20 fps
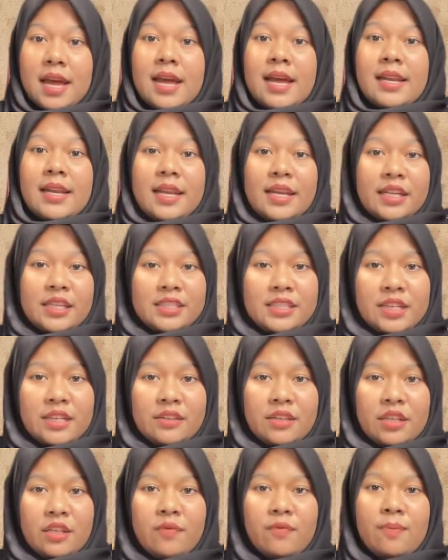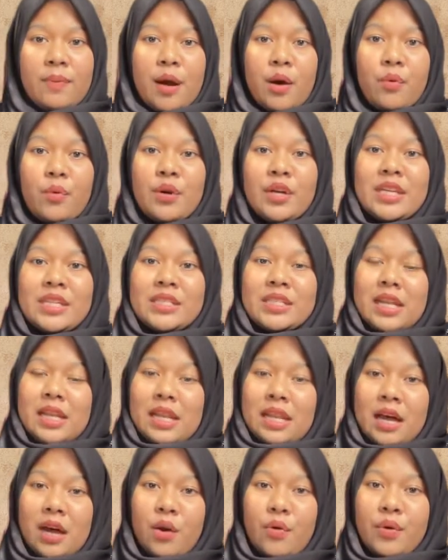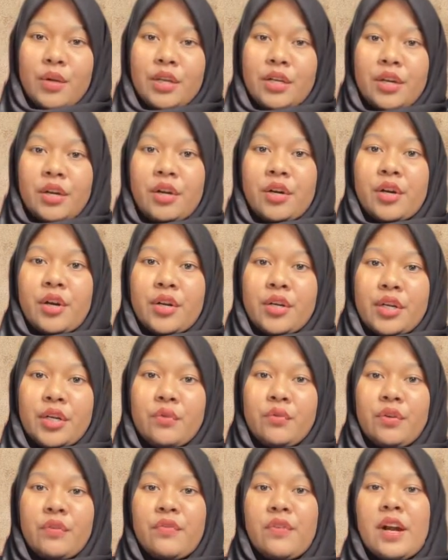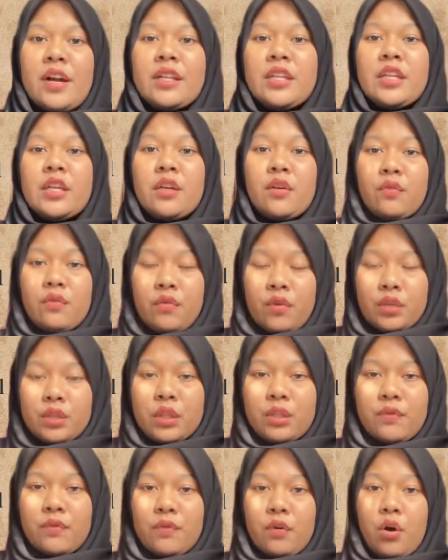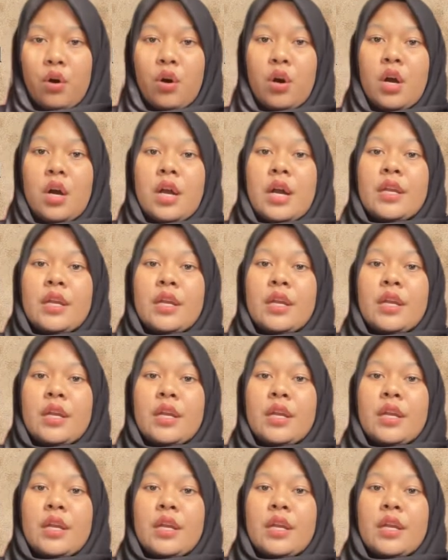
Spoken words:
Legislative power is allowed in accordance with Article 44,